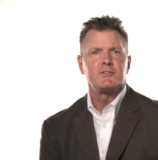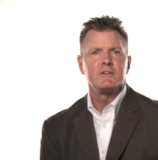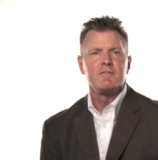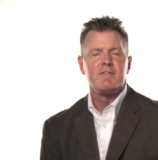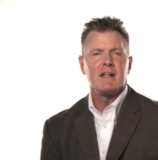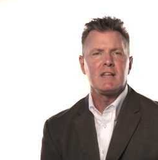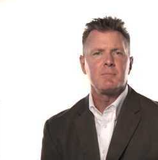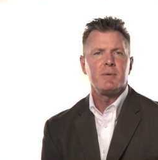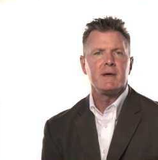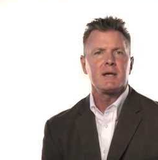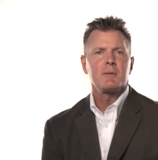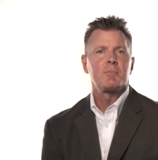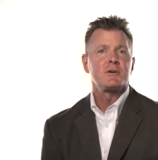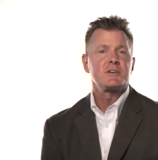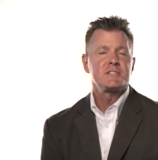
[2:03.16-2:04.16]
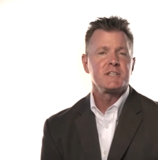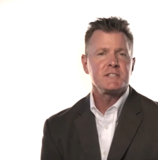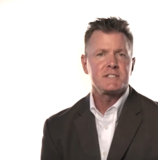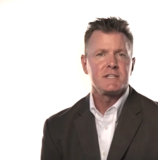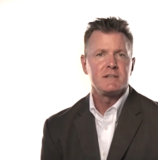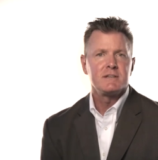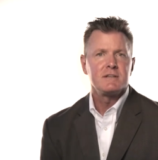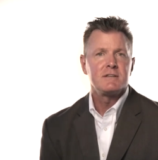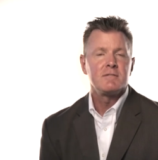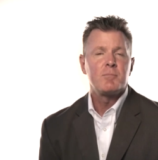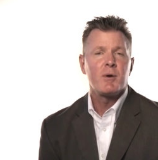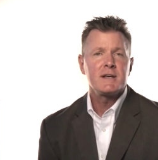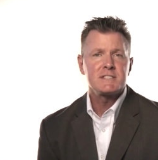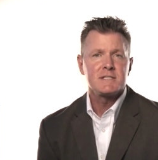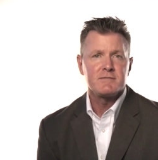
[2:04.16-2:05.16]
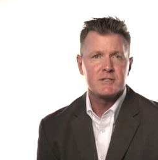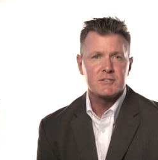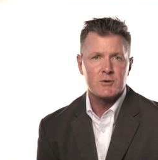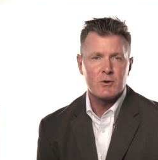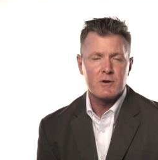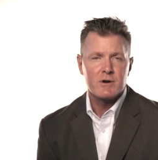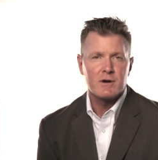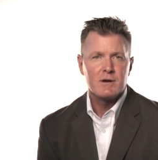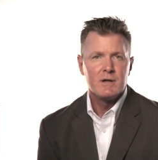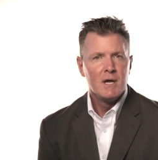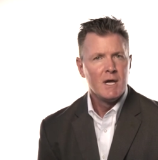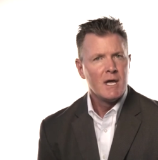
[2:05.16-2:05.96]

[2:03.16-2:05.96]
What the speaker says: to developing persistent depressive disorder,